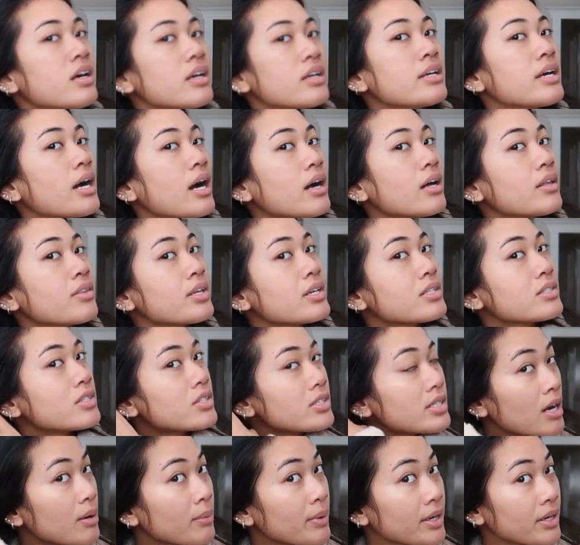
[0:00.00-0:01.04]
Yeah, that's
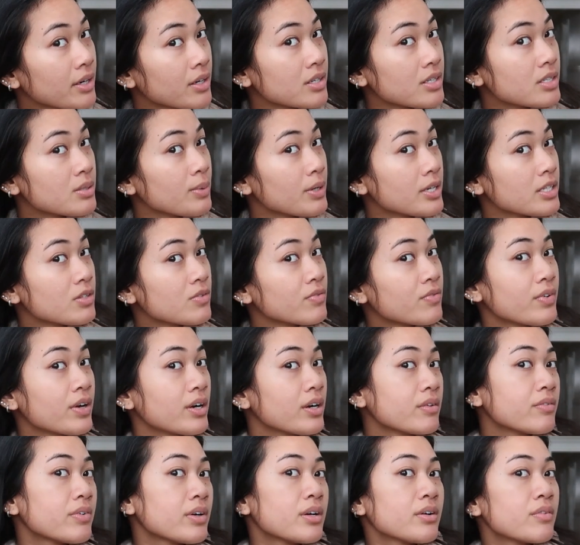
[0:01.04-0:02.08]
just how my hair is, but it's
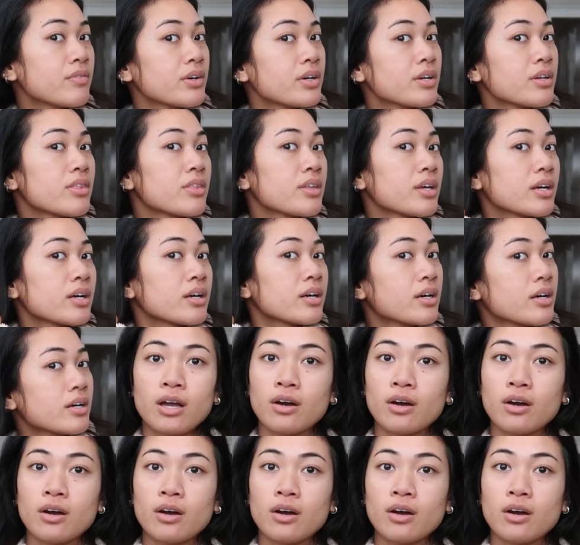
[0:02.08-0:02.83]
very, very, very thick.